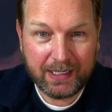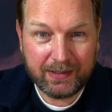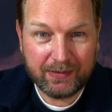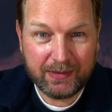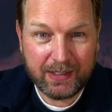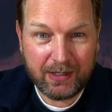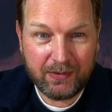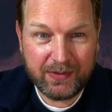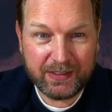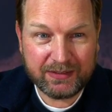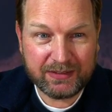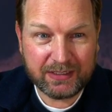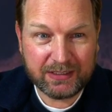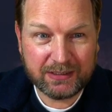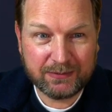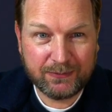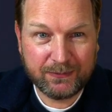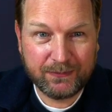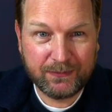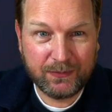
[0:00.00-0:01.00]
Now this
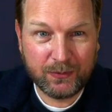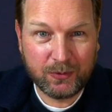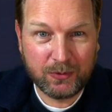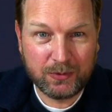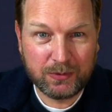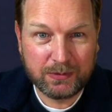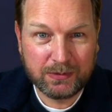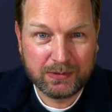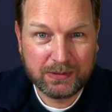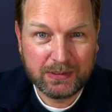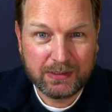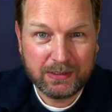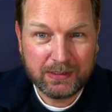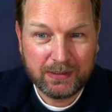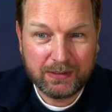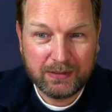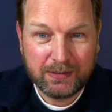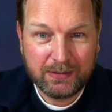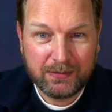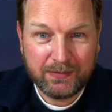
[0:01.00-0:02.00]
is full.
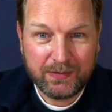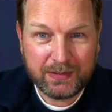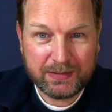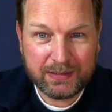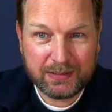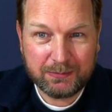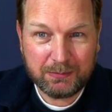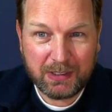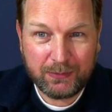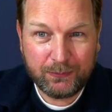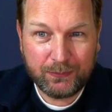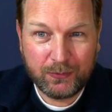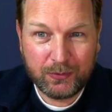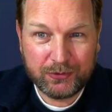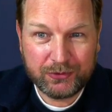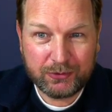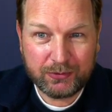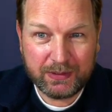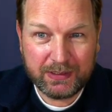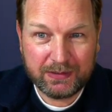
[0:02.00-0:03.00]
This is my full
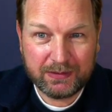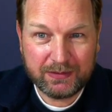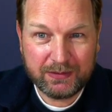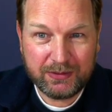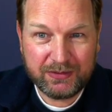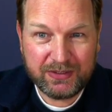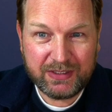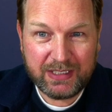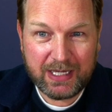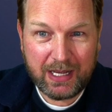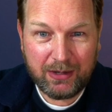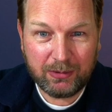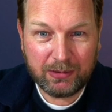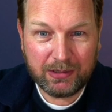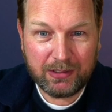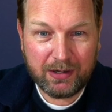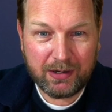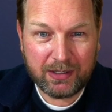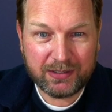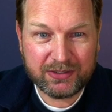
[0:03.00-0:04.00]
screen. Do you see how
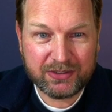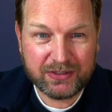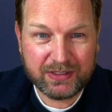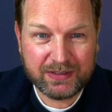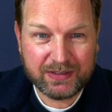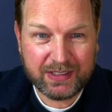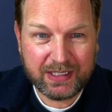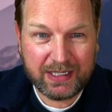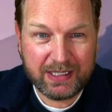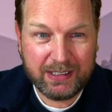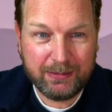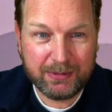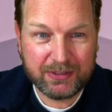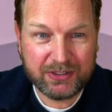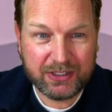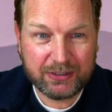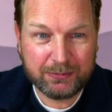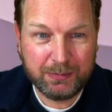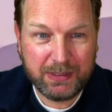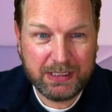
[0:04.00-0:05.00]
large this
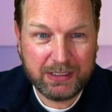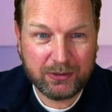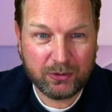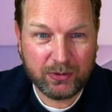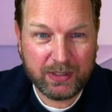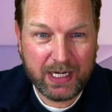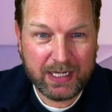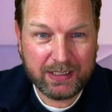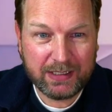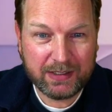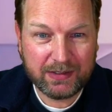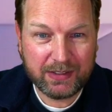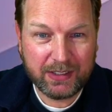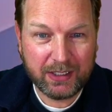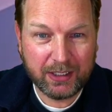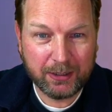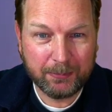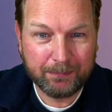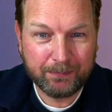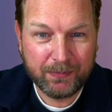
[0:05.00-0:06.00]
image has been created
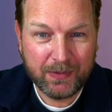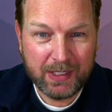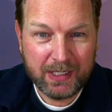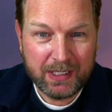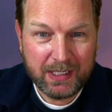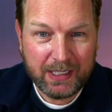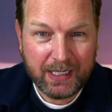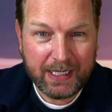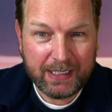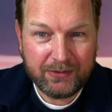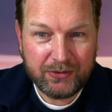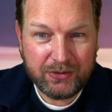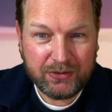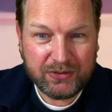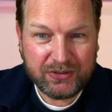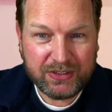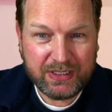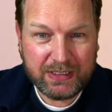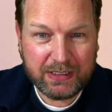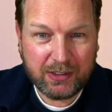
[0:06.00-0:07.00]
here? And do you
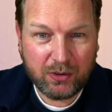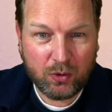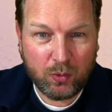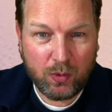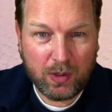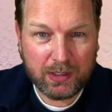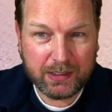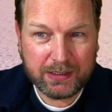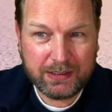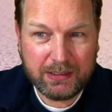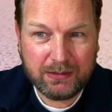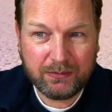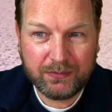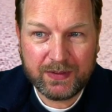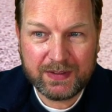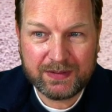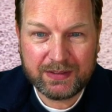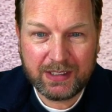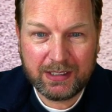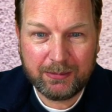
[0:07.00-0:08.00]
see the quality of
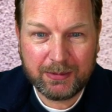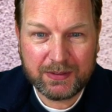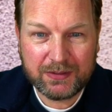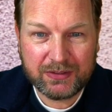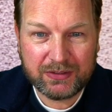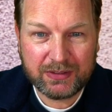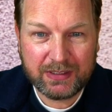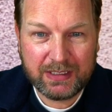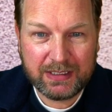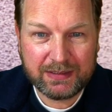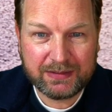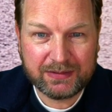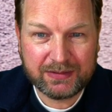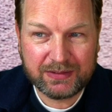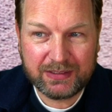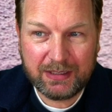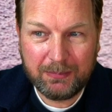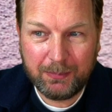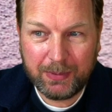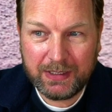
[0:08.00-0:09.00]
this image? It's
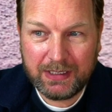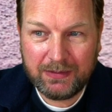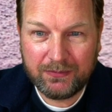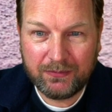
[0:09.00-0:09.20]
simply